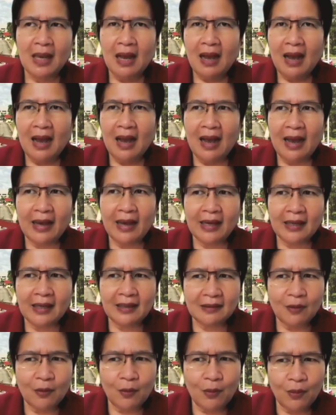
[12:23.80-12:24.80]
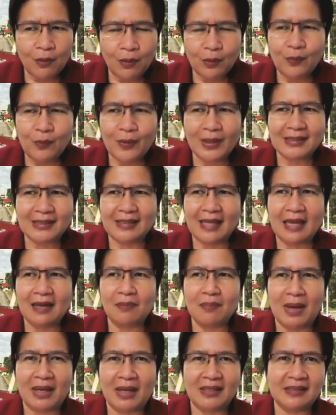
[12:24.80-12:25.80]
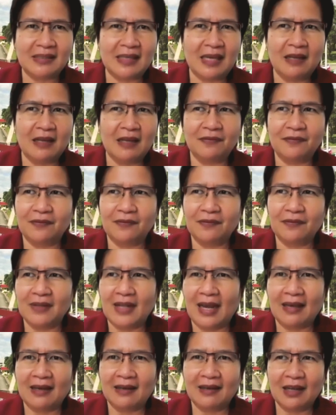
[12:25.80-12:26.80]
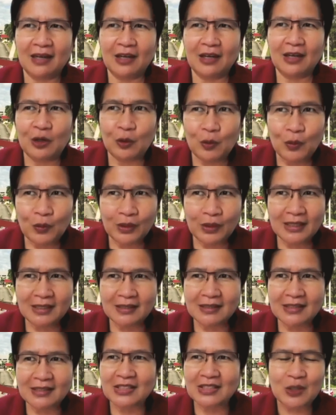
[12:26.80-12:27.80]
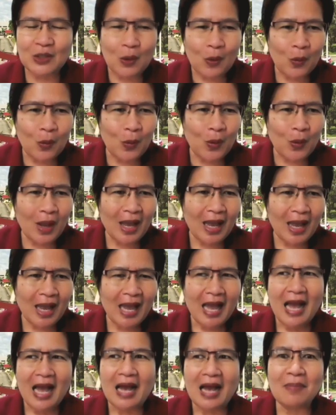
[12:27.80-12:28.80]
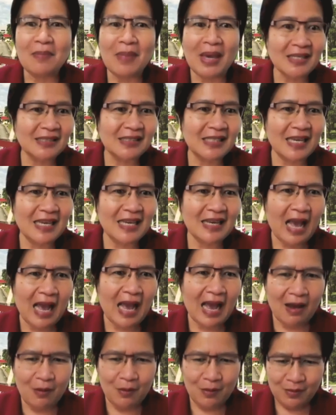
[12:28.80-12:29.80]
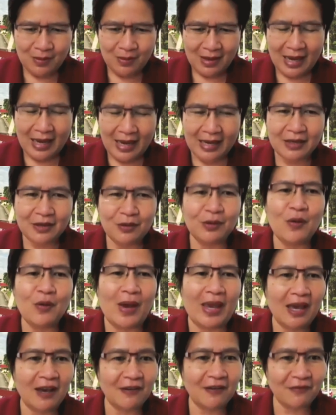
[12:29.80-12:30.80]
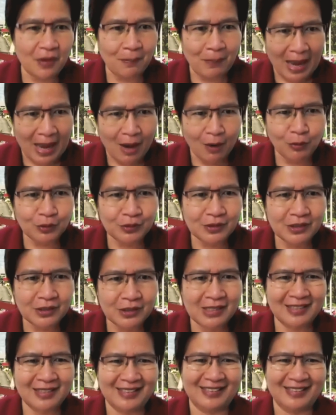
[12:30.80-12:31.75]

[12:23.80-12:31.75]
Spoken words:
I always tell myself, like, Lord, it's so amazing how I have a pouch.